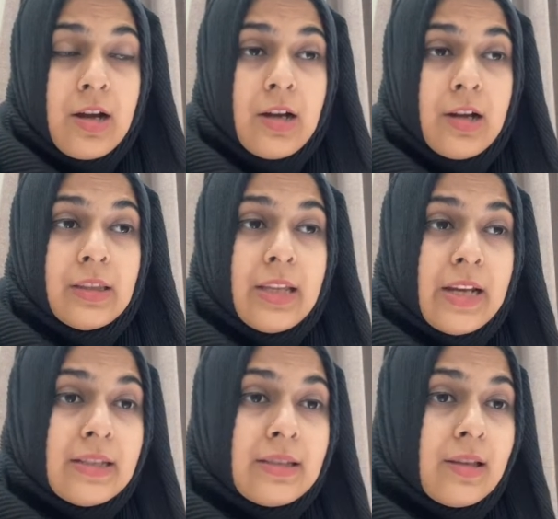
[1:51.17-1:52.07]

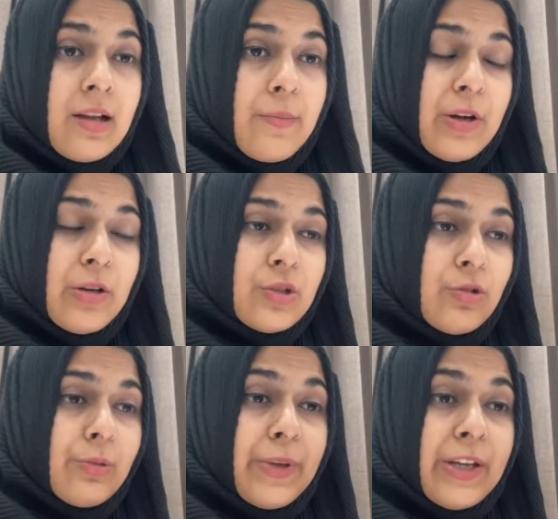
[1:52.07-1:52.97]
That is the amount
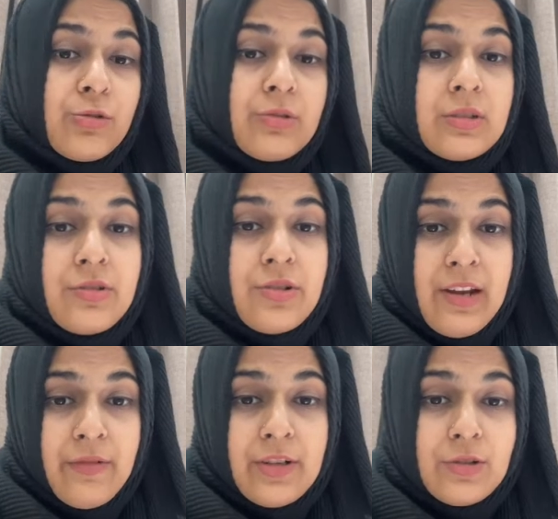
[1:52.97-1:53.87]
you'll pay to the driver.